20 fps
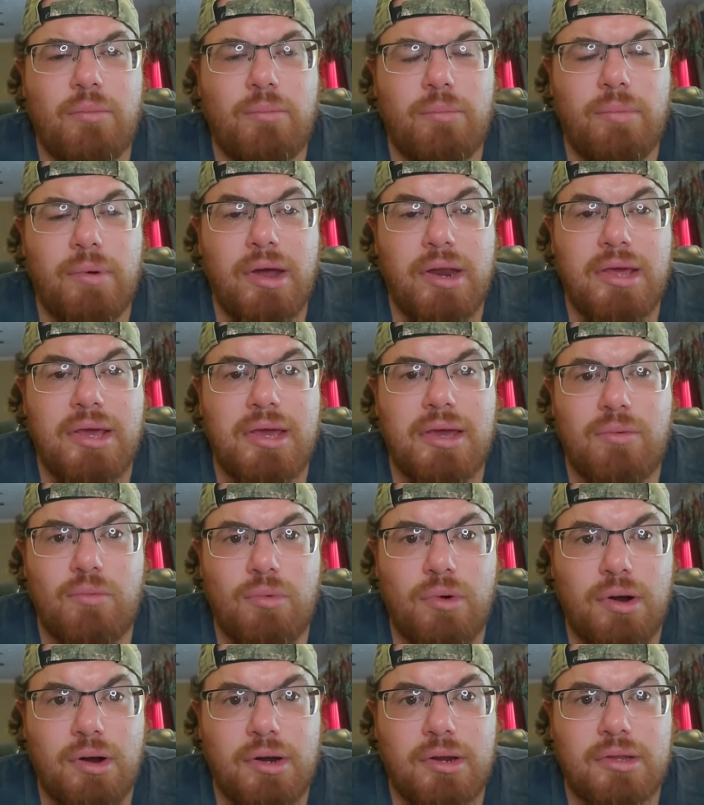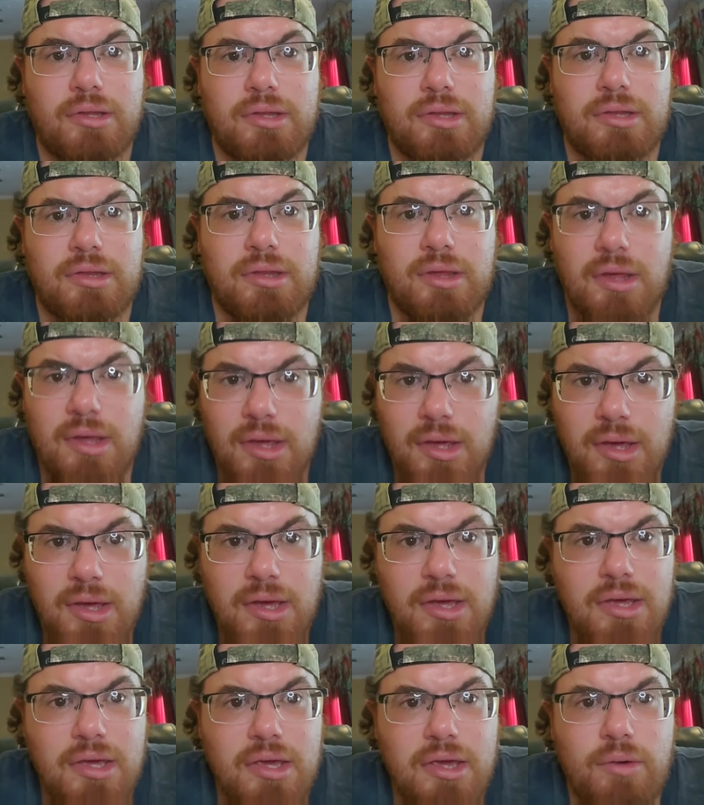money works is
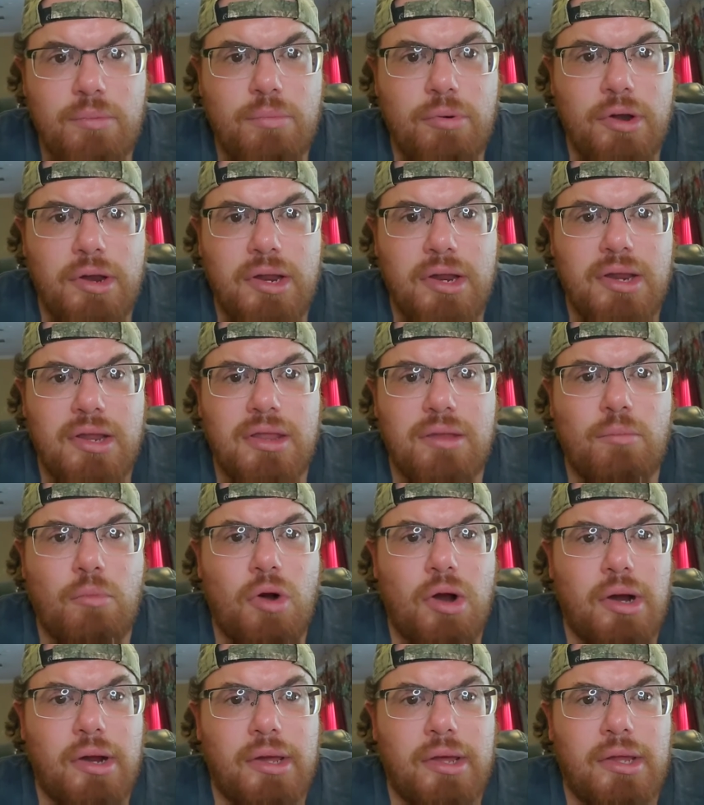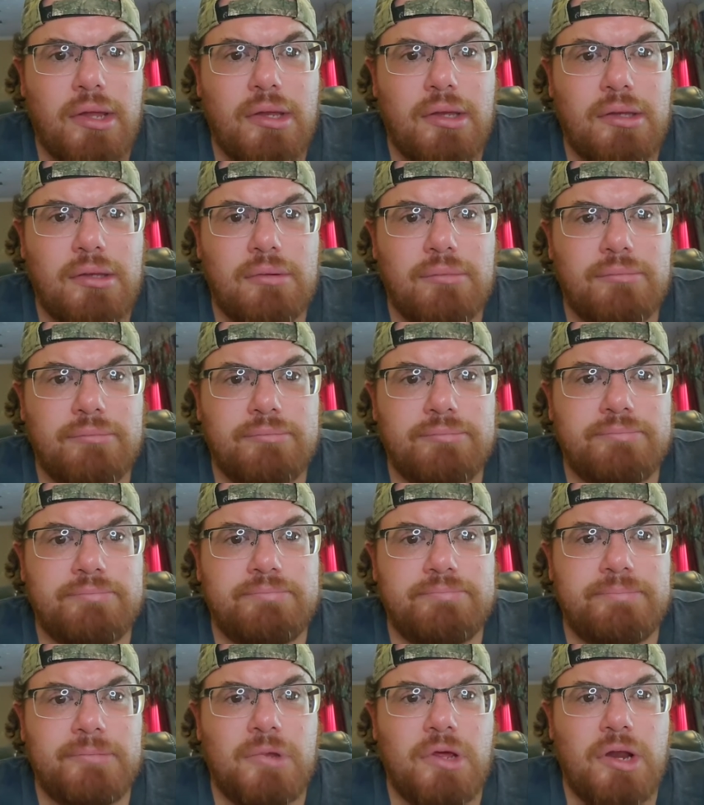you put it in the market.
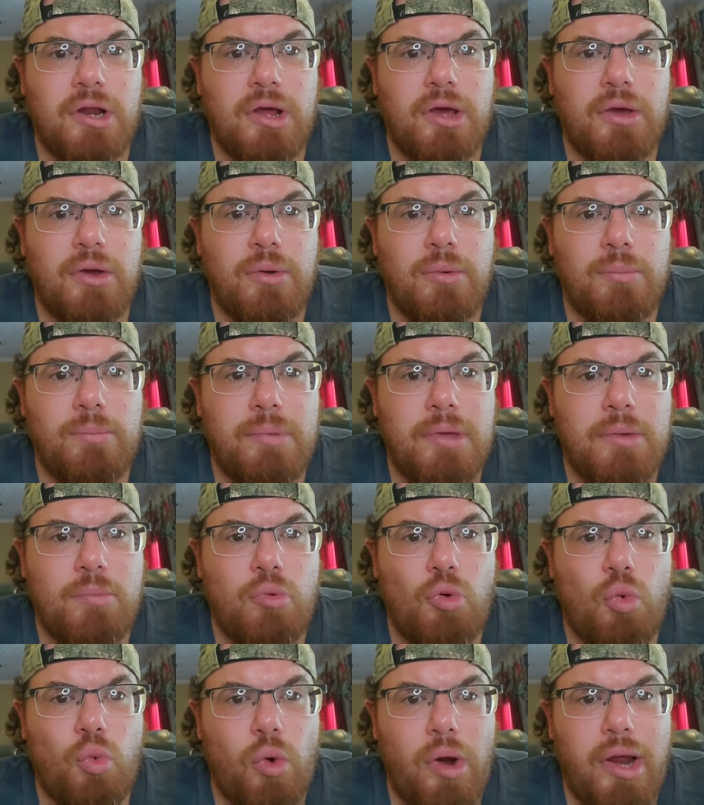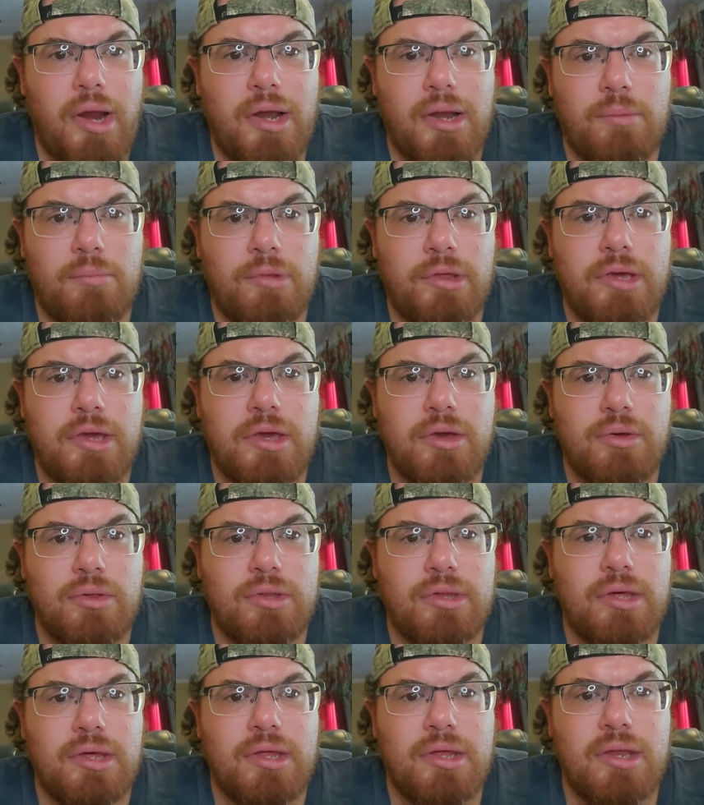People randomly use
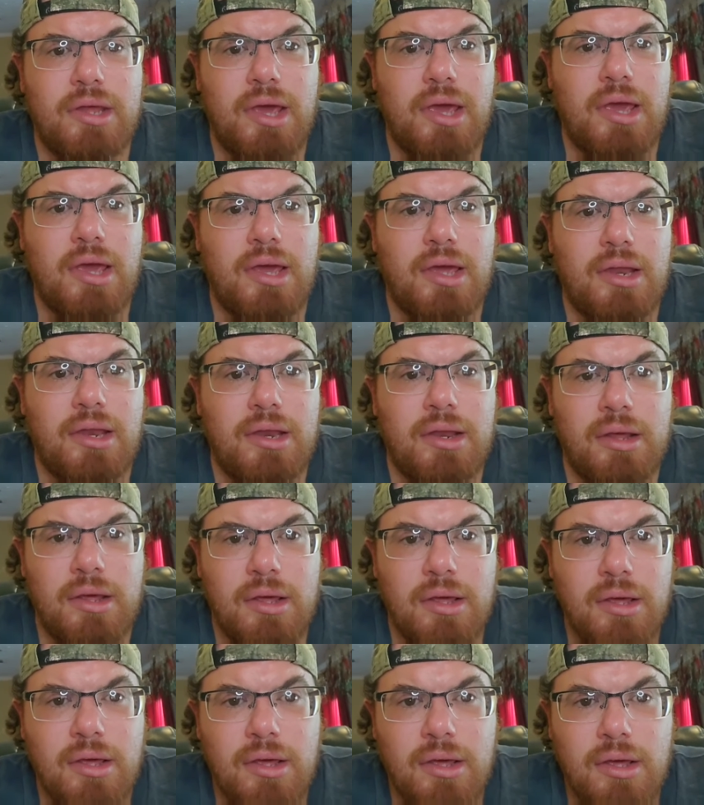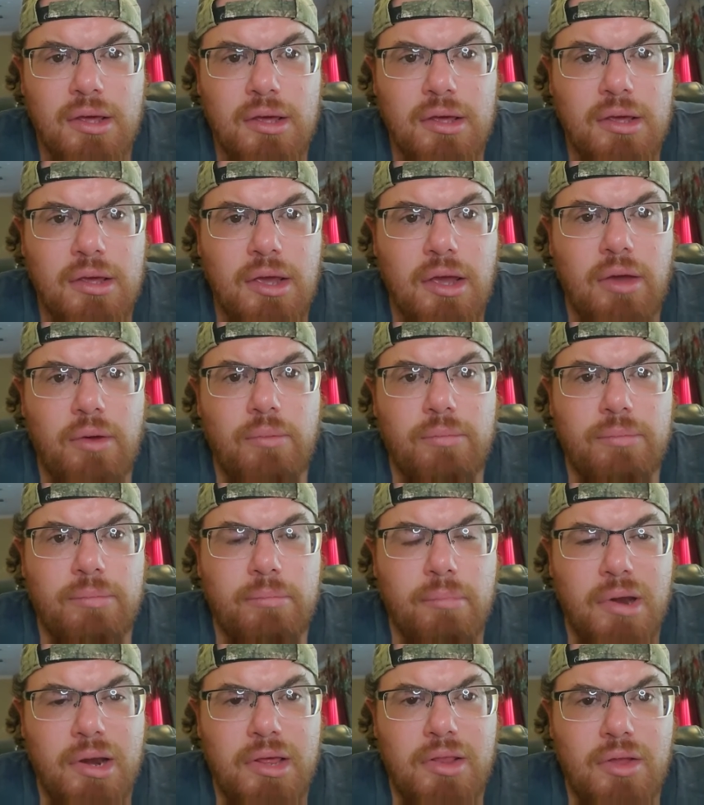it and,
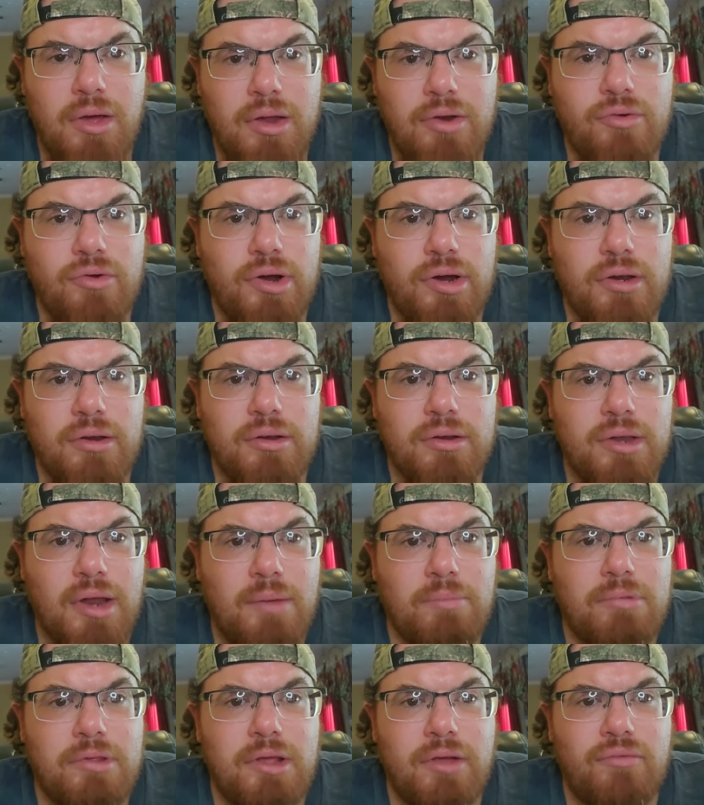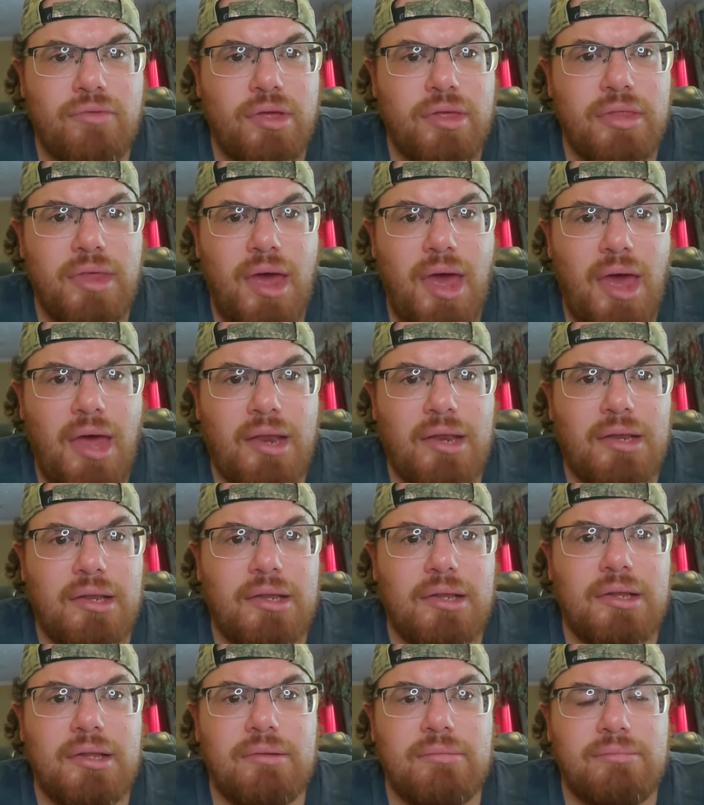money laundering type stuff like that.
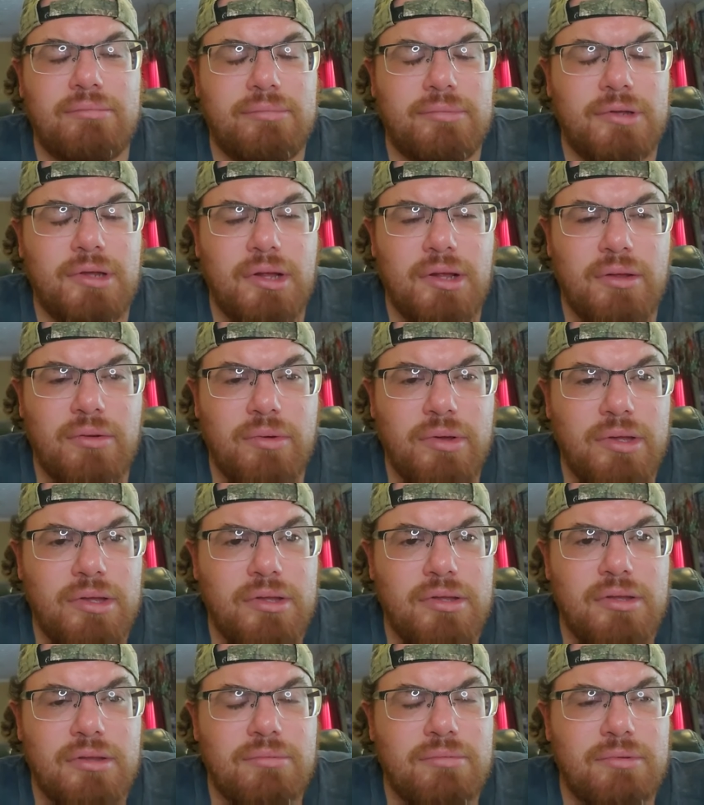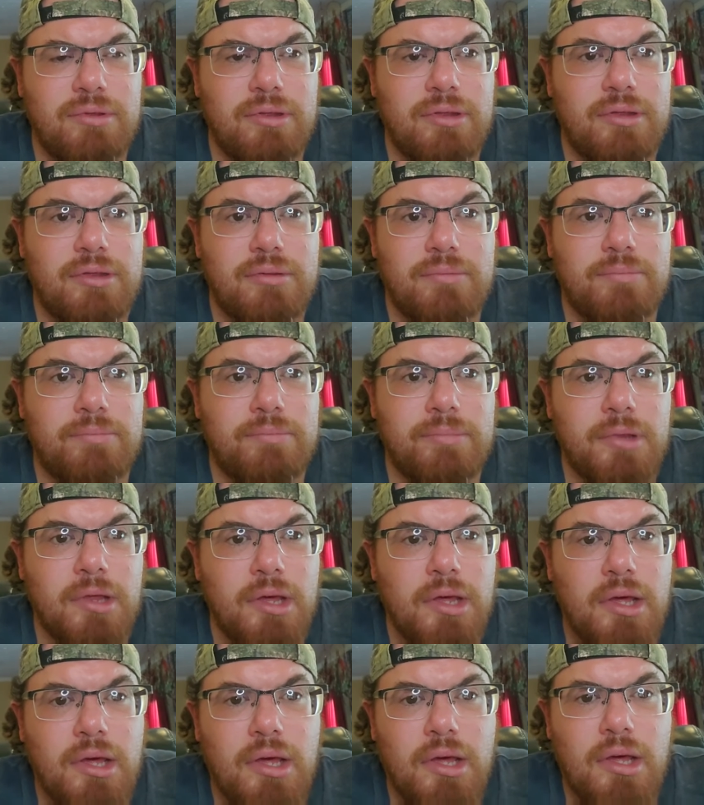It's just
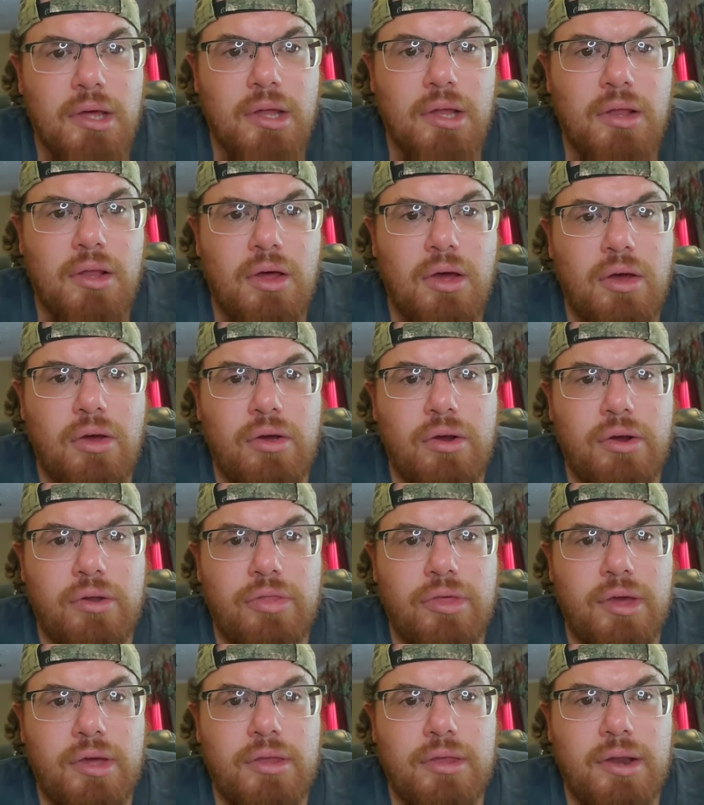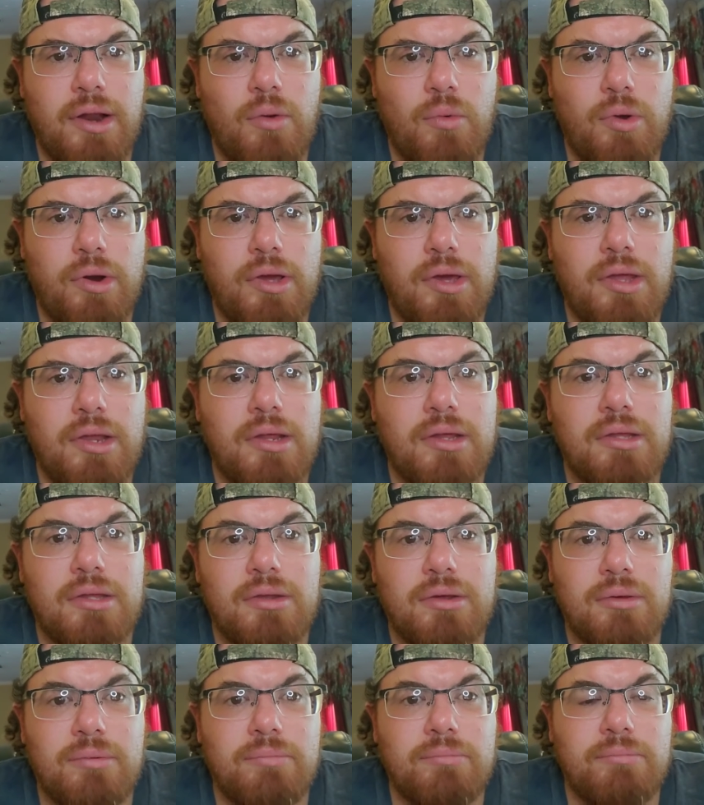a longer thing that I want to get
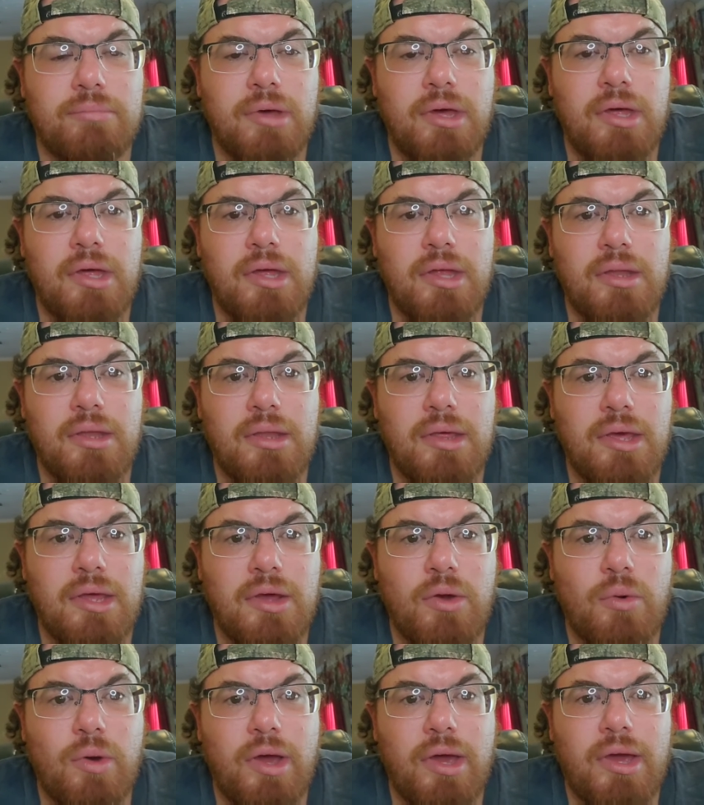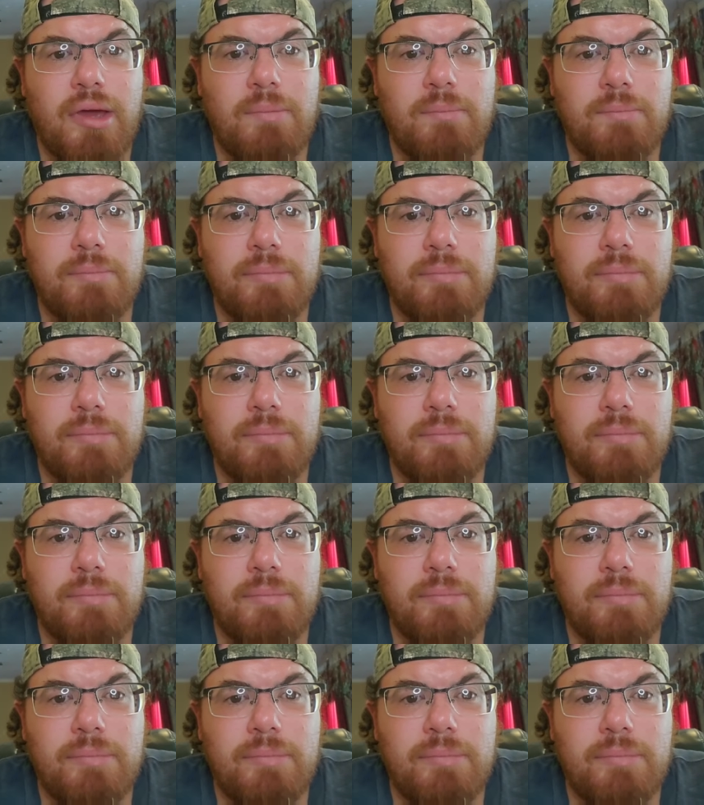into. But anyway,